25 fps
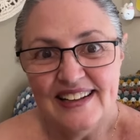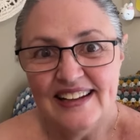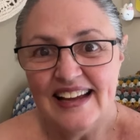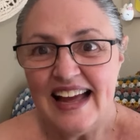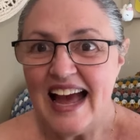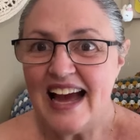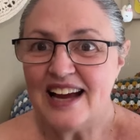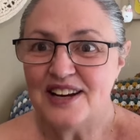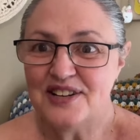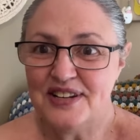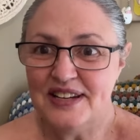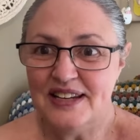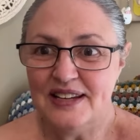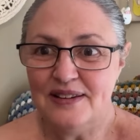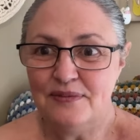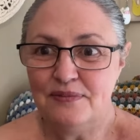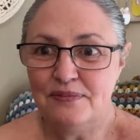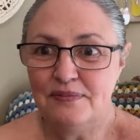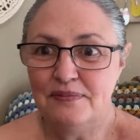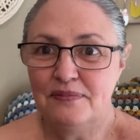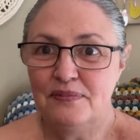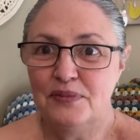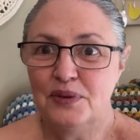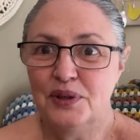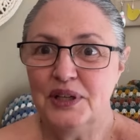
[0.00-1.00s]
Actually,
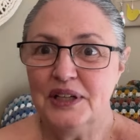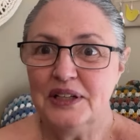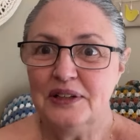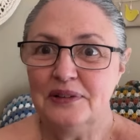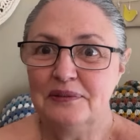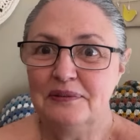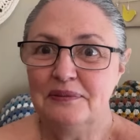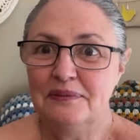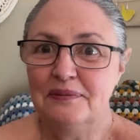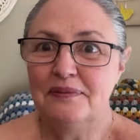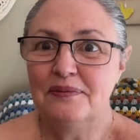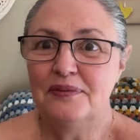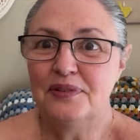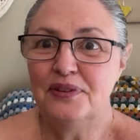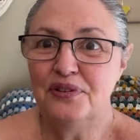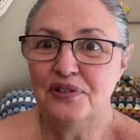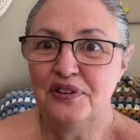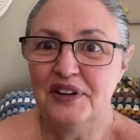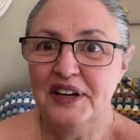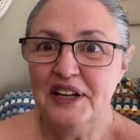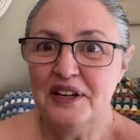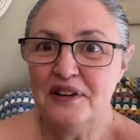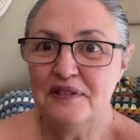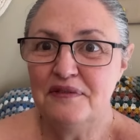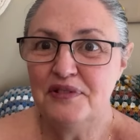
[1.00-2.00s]
well,
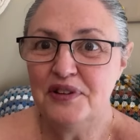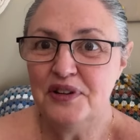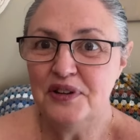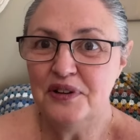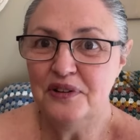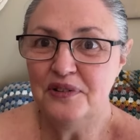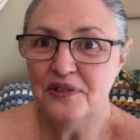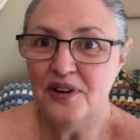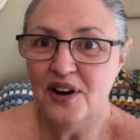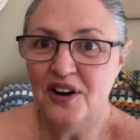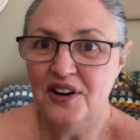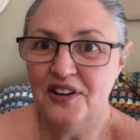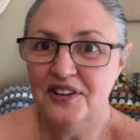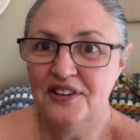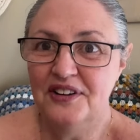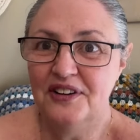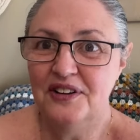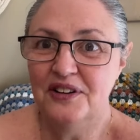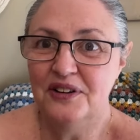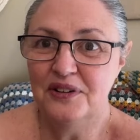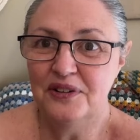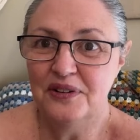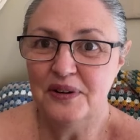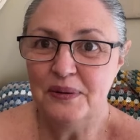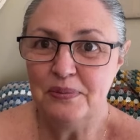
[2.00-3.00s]
3 of you on
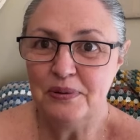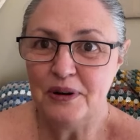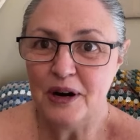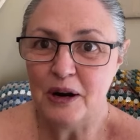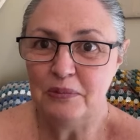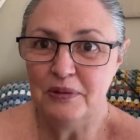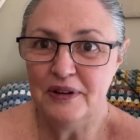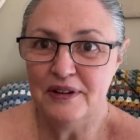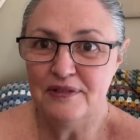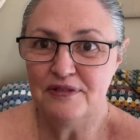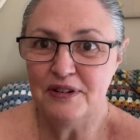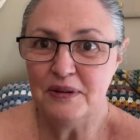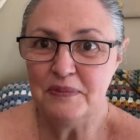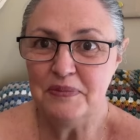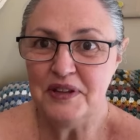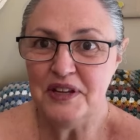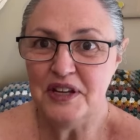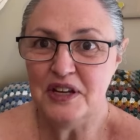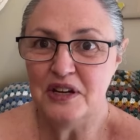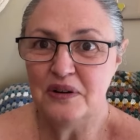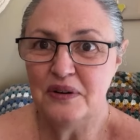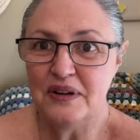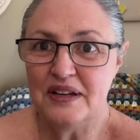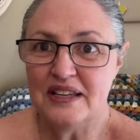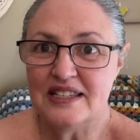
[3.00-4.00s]
who are probably from the
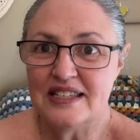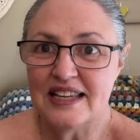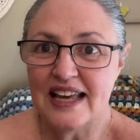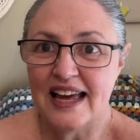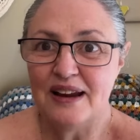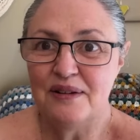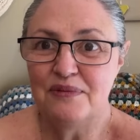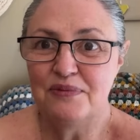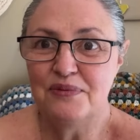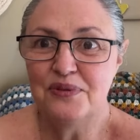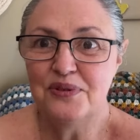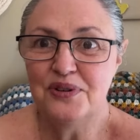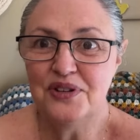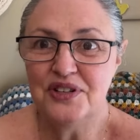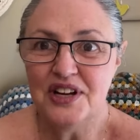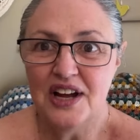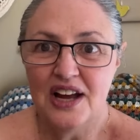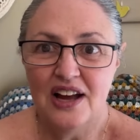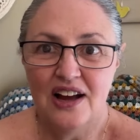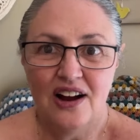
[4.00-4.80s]
USA would.